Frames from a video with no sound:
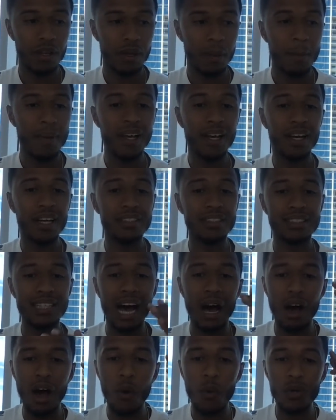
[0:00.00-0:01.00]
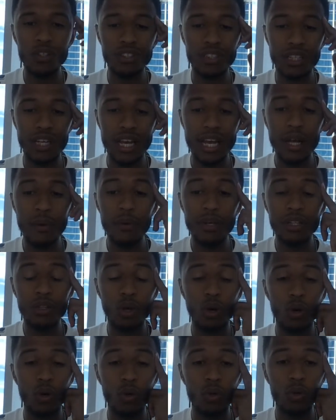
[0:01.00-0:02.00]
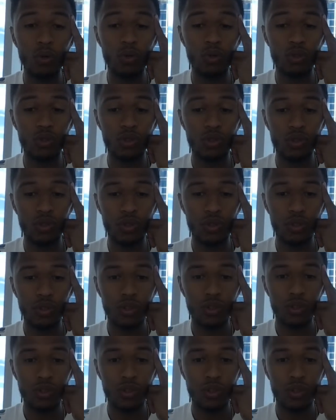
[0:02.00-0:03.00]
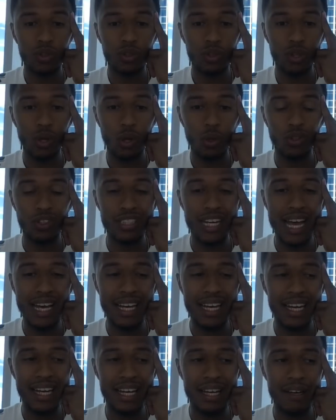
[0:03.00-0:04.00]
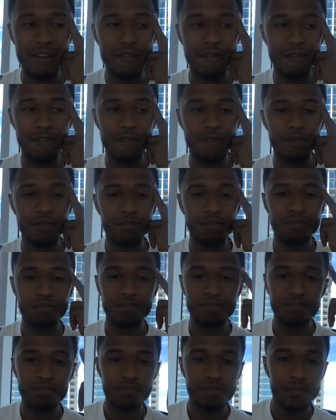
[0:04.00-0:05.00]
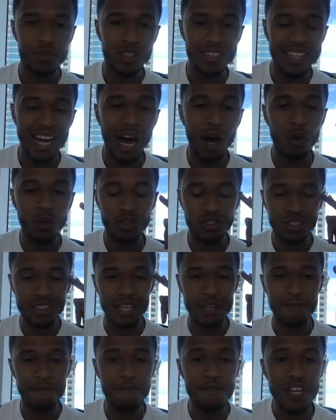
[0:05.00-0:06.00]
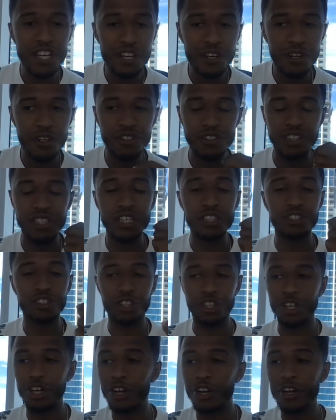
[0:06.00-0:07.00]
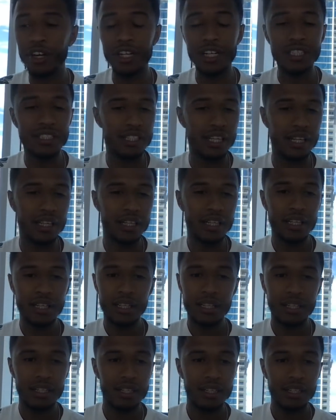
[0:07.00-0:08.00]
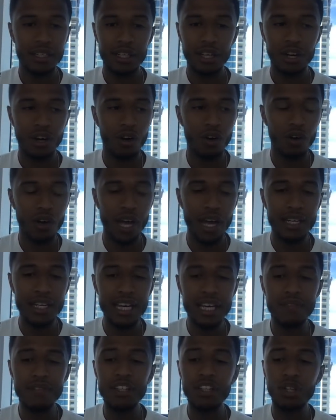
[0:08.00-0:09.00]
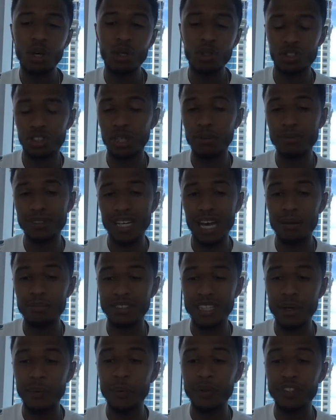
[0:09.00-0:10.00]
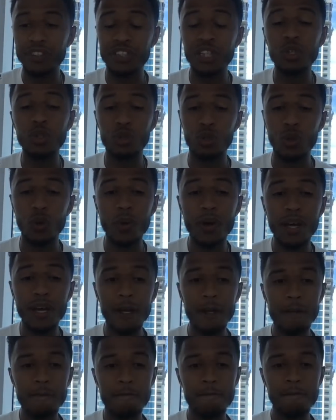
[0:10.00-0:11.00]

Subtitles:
because now I wasn't hearing those negative doubts and fears and insecurities. And, you know, and even though sometimes they would still do it,